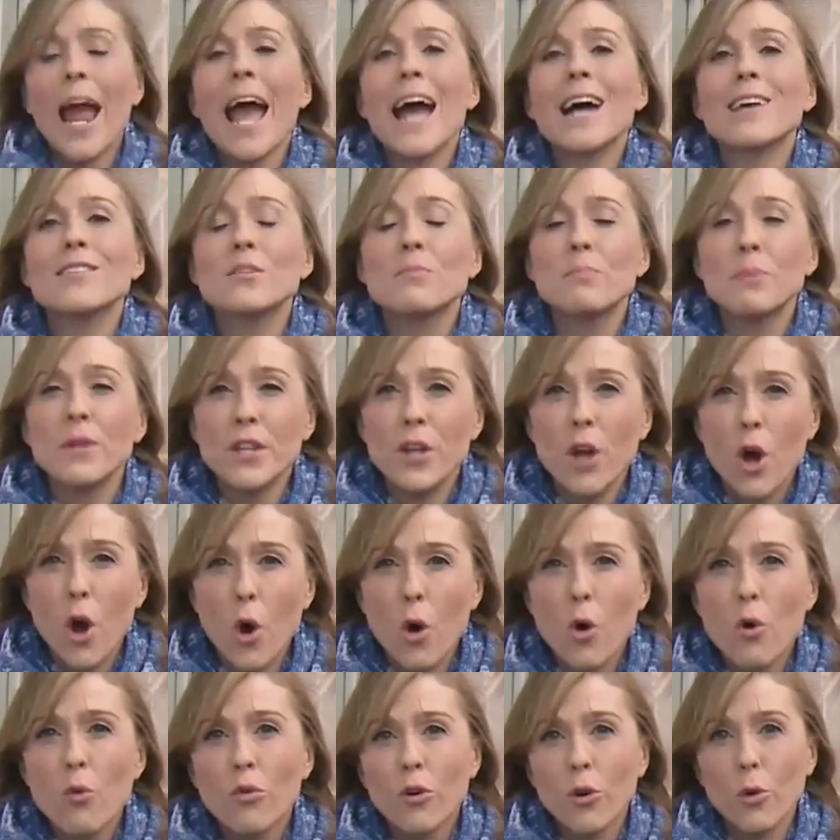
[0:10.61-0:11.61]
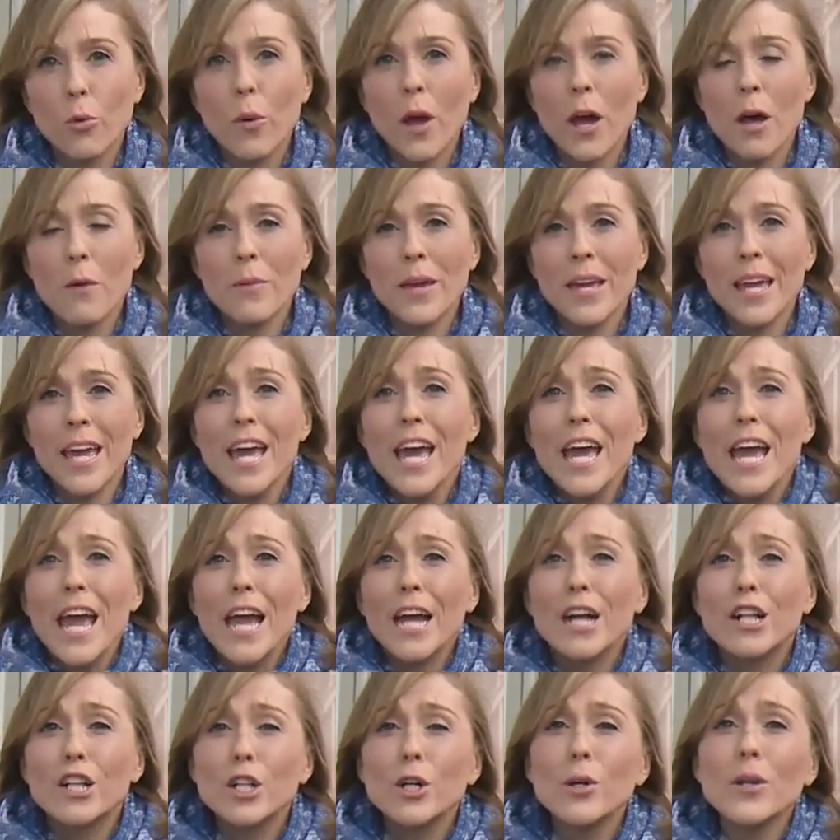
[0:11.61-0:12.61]
has been overwhelming,
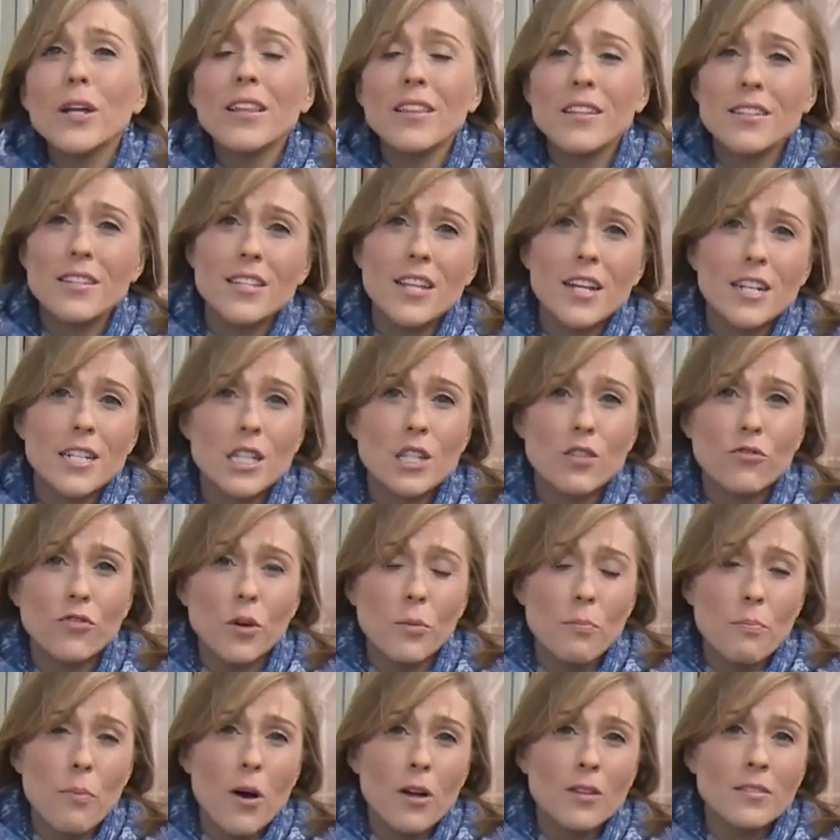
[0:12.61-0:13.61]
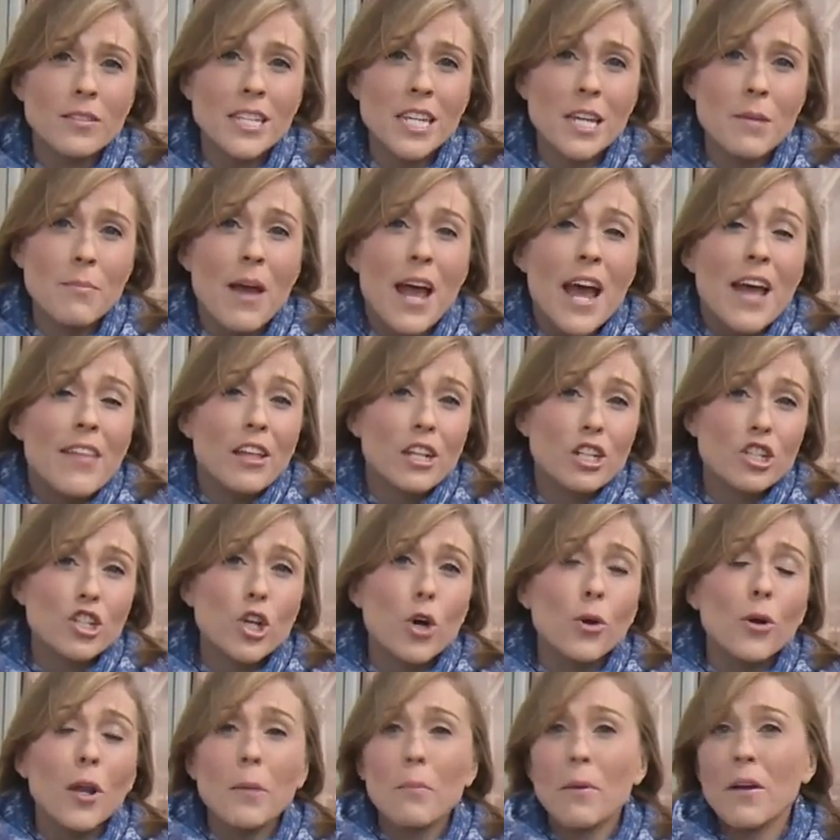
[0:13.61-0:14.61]
including the Suns football team that
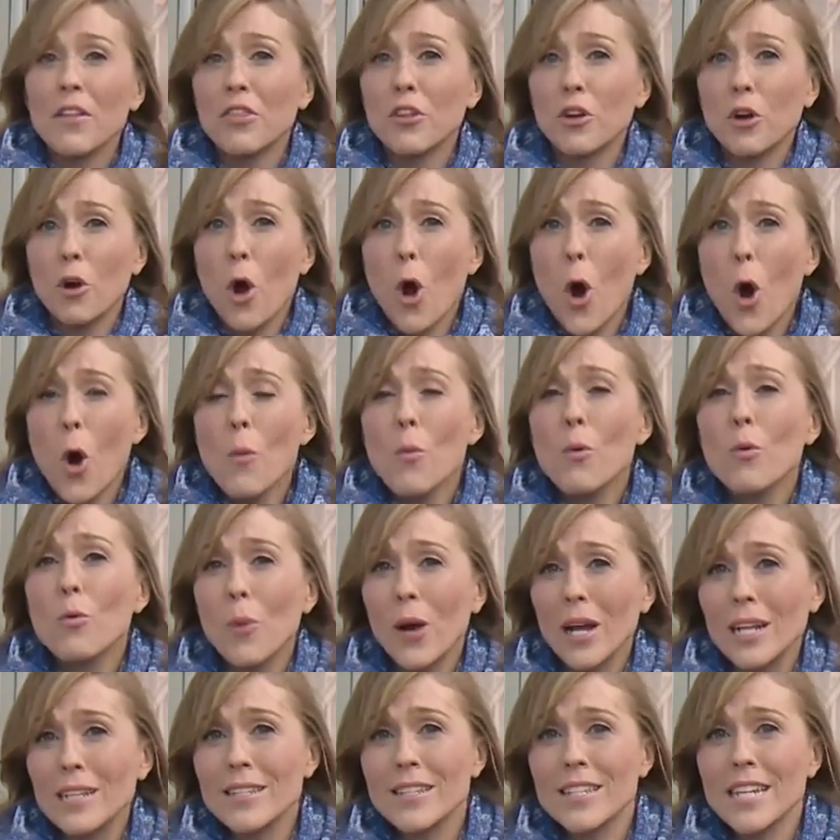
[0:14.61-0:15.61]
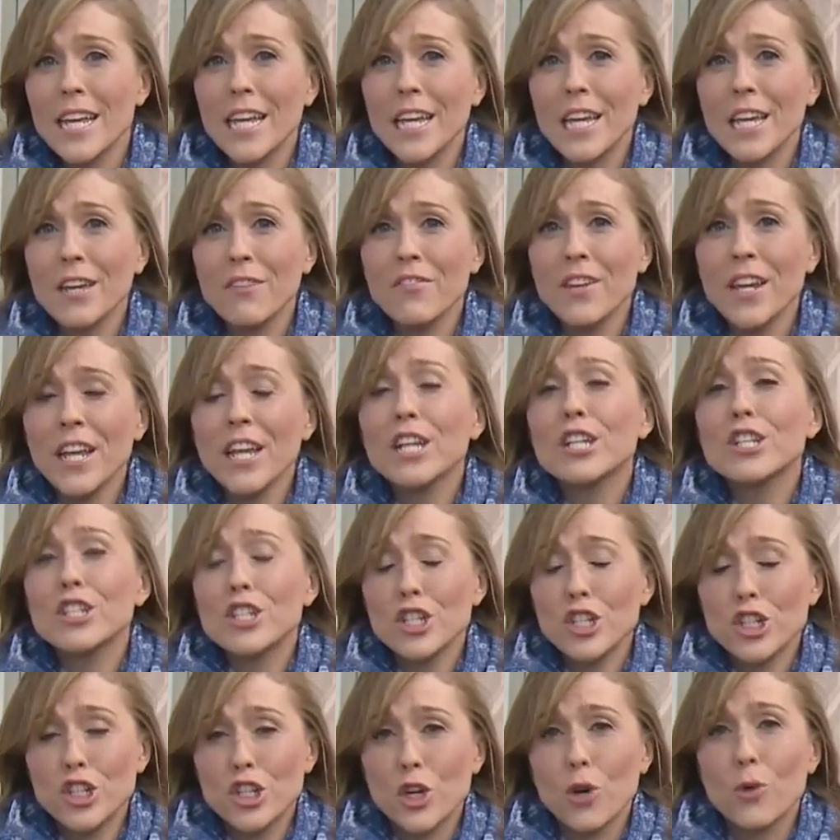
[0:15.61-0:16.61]
showed up at their home Wednesday evening
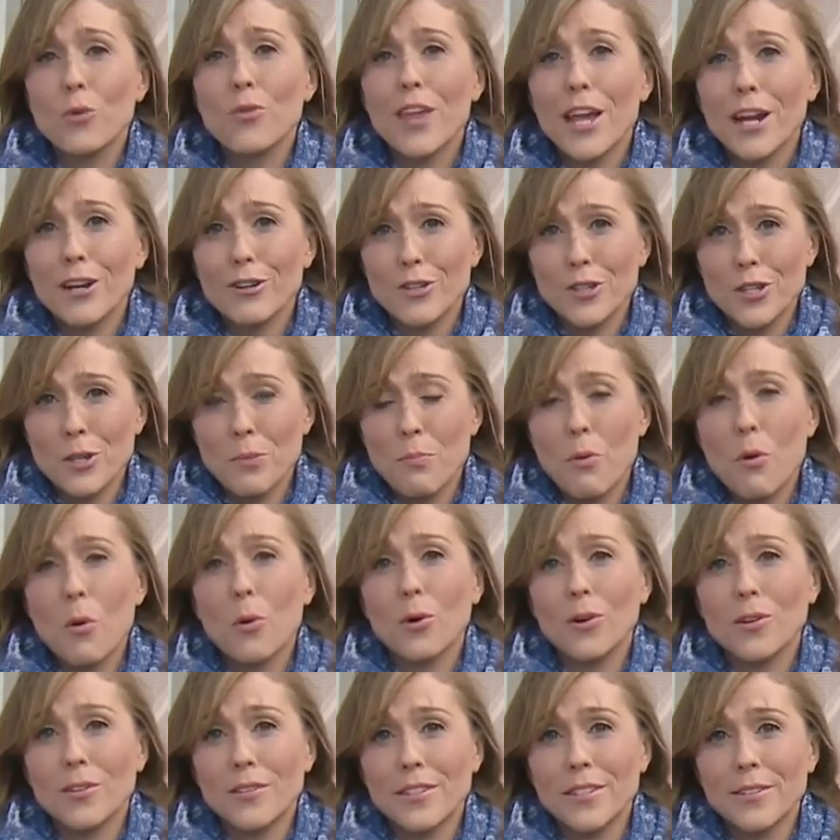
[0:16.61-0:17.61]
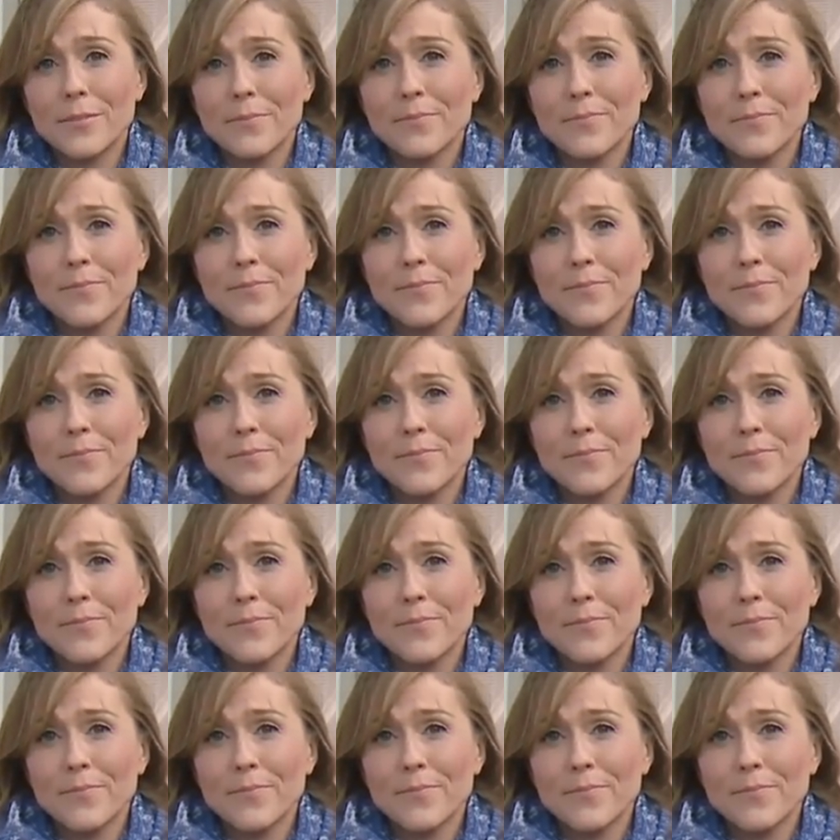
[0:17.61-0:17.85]
to show their support.